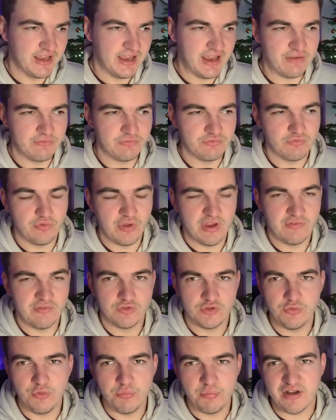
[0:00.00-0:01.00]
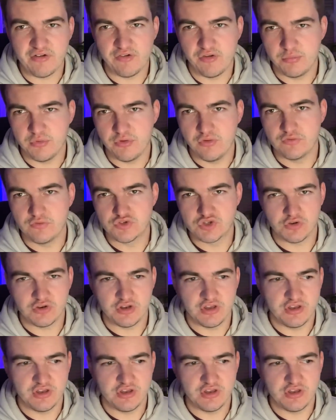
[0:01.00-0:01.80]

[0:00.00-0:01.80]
if Louis Barry moves on